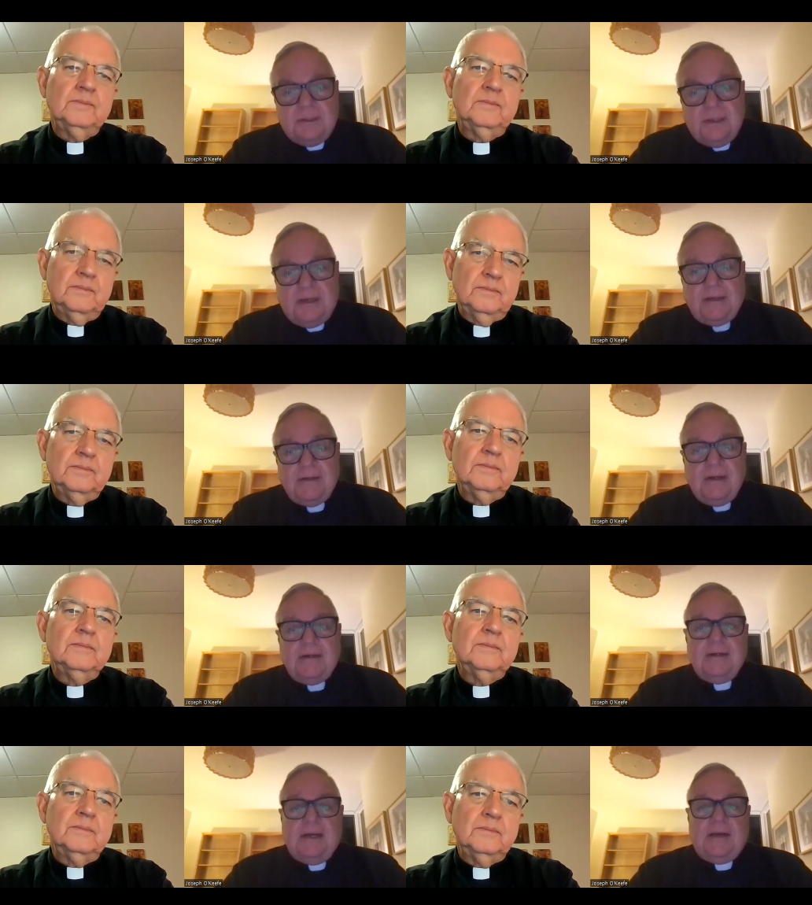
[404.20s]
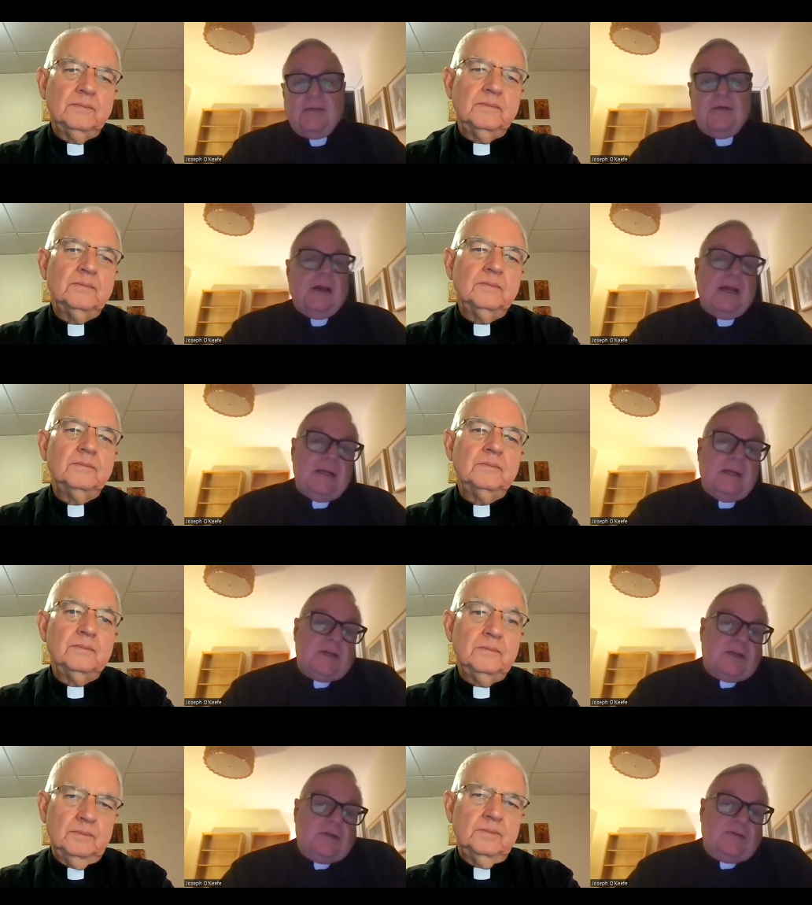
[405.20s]
Speaker 1: and and are there any
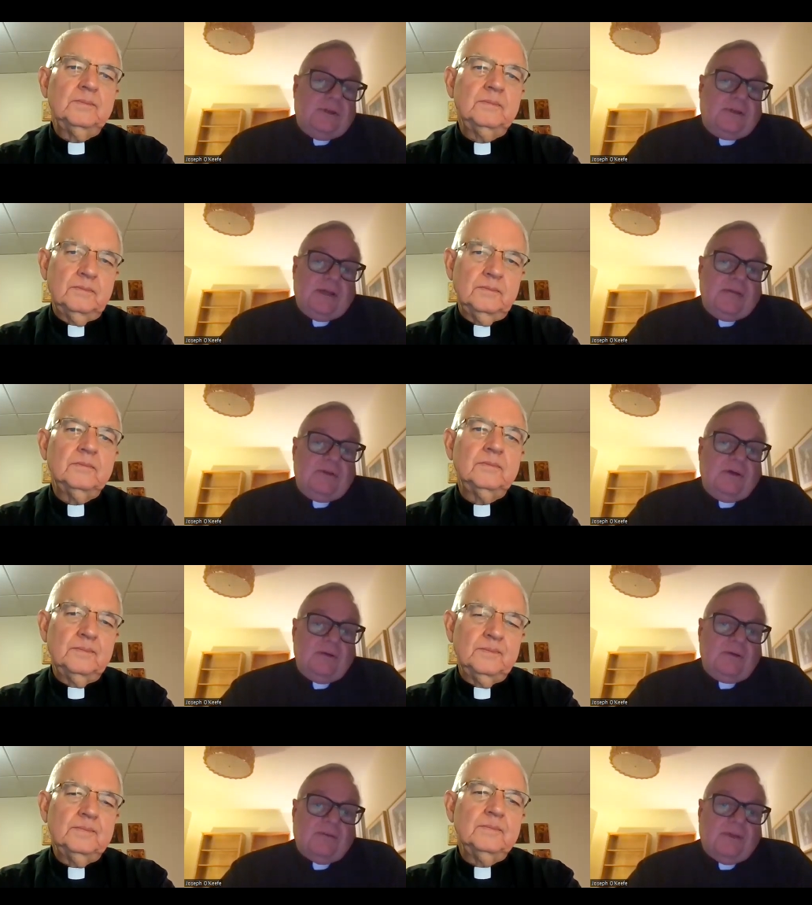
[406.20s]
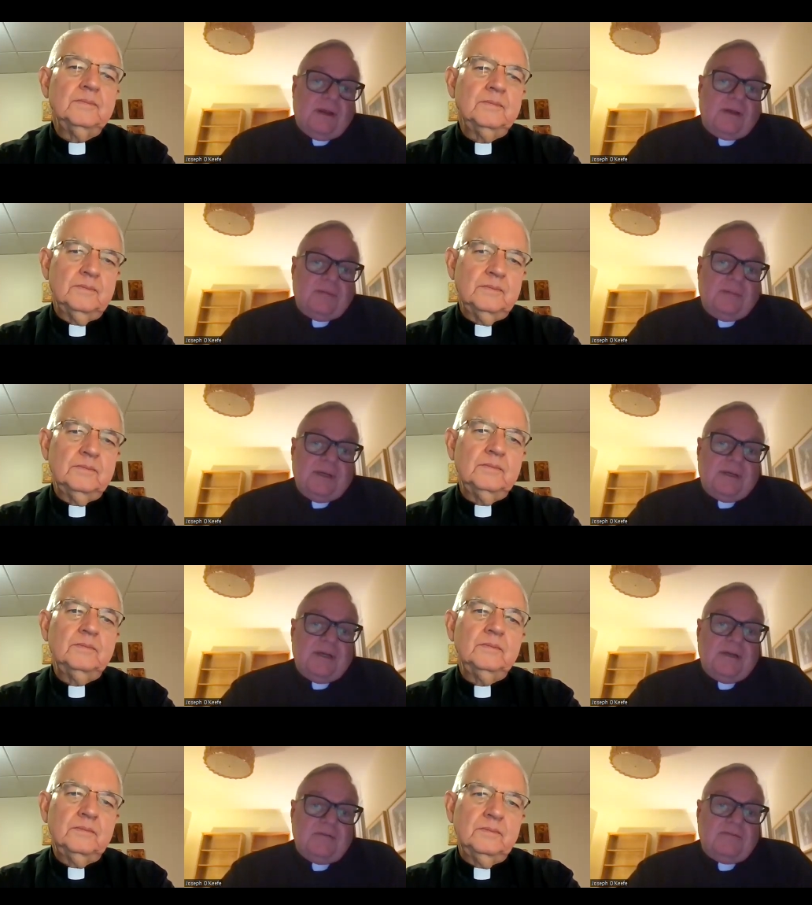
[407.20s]
issues that they've noticed that I should be
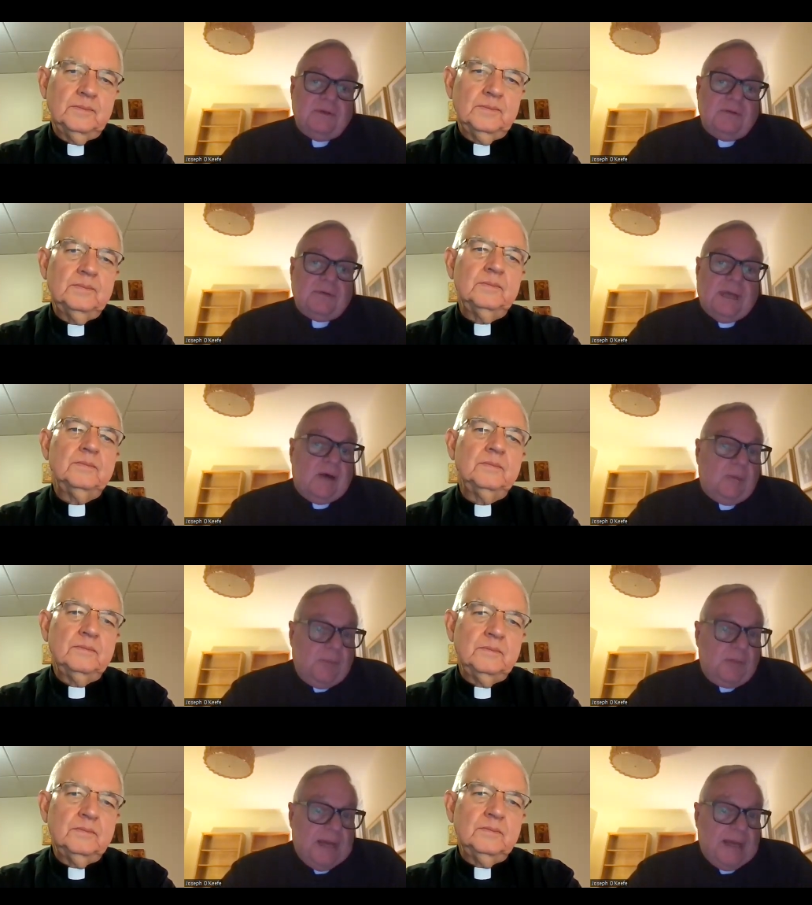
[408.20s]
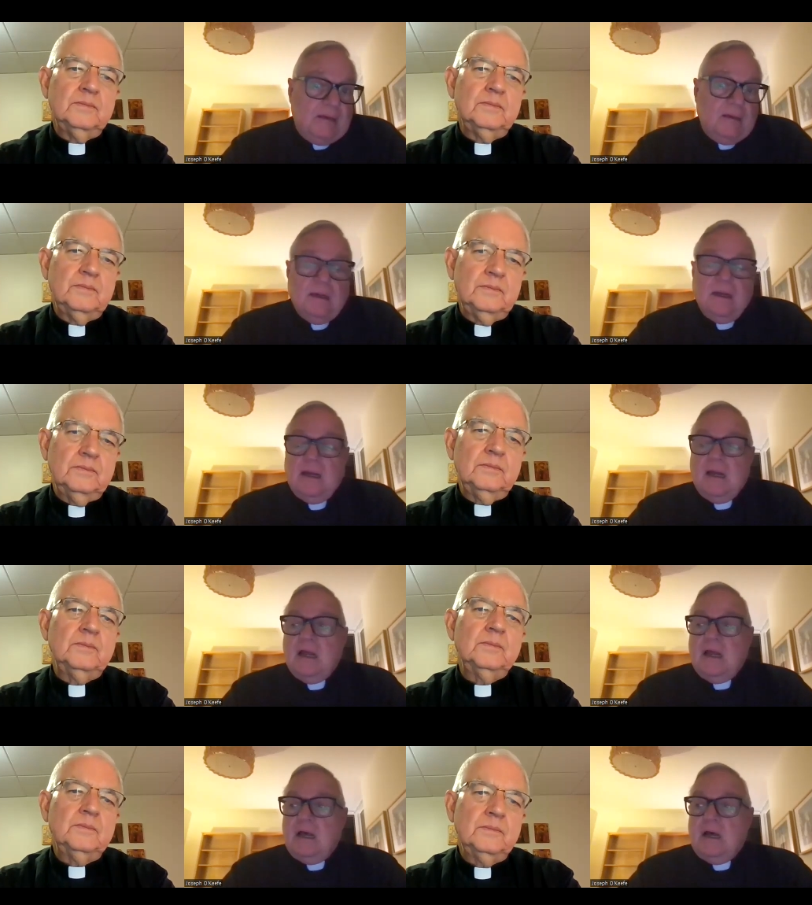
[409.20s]
attentive to to help the man?
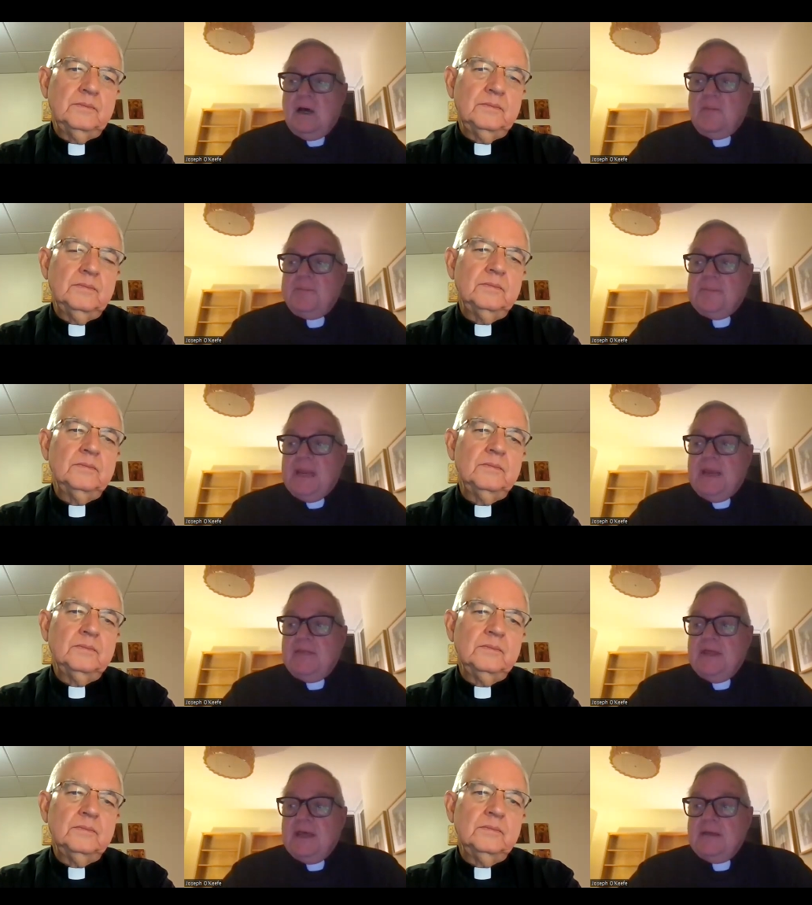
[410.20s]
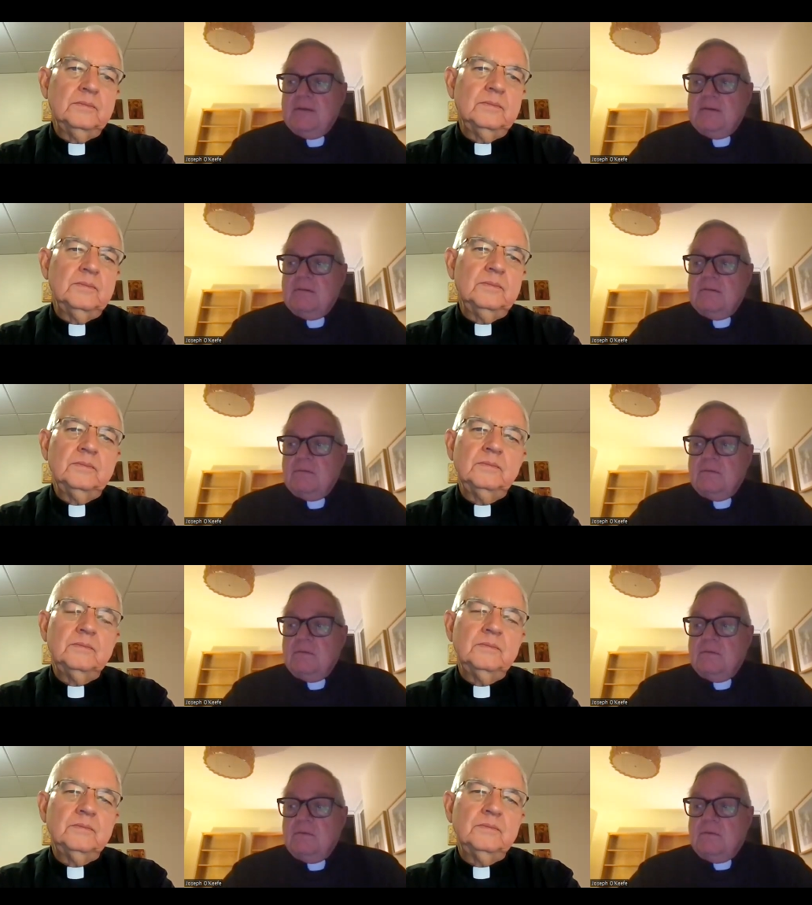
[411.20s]
Mm-hmm. Uh, and then
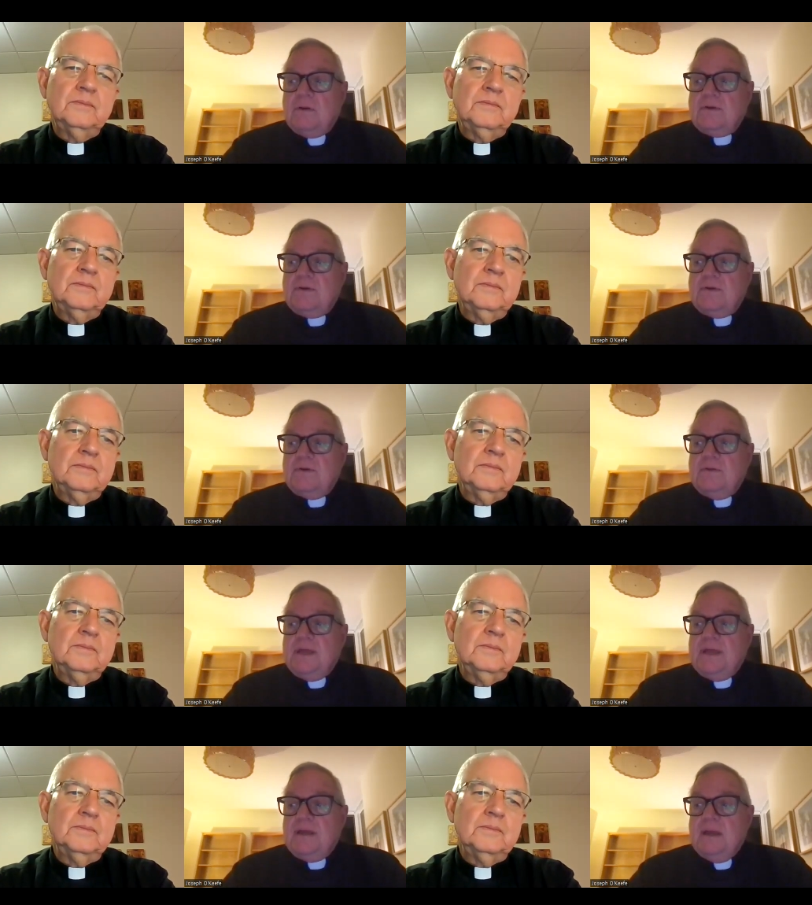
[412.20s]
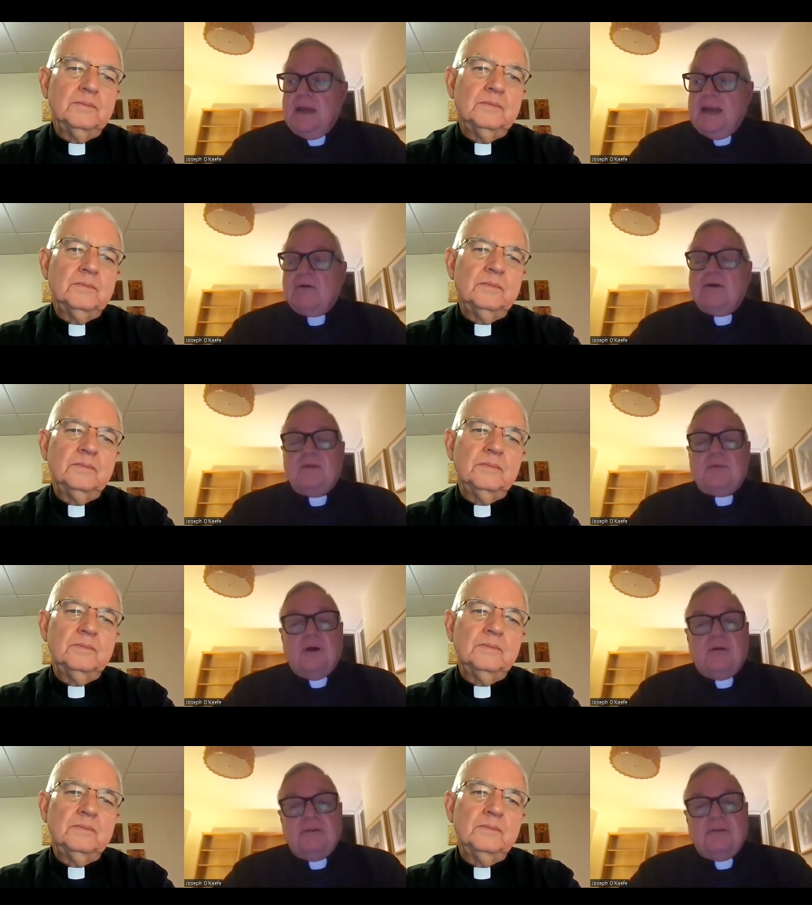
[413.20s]
what do they, how can the
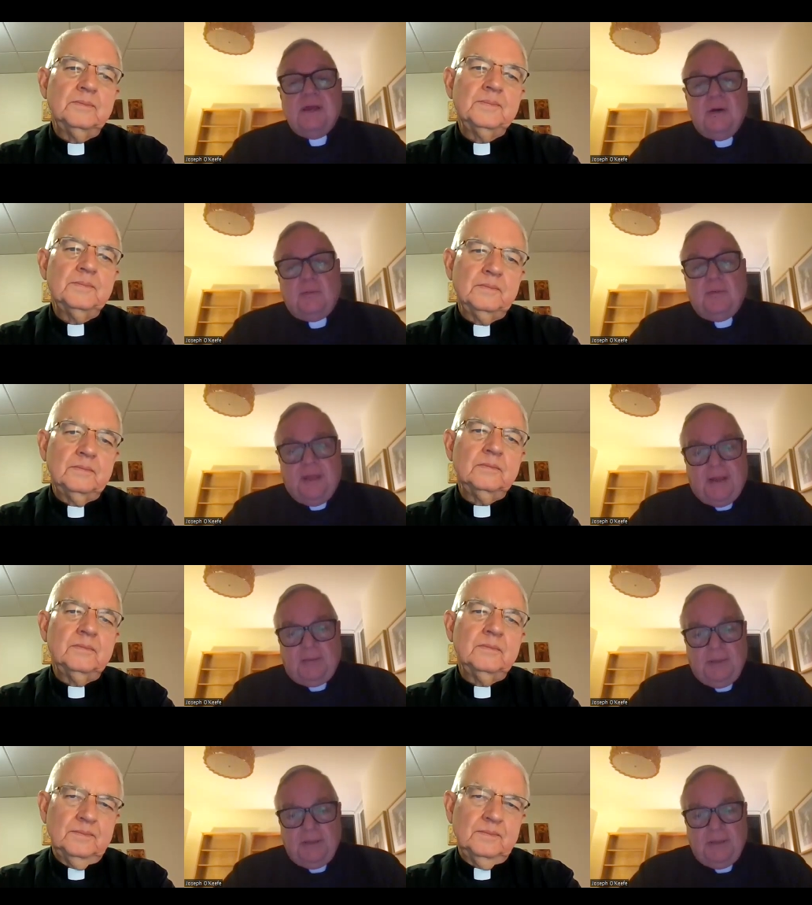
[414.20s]
province help them?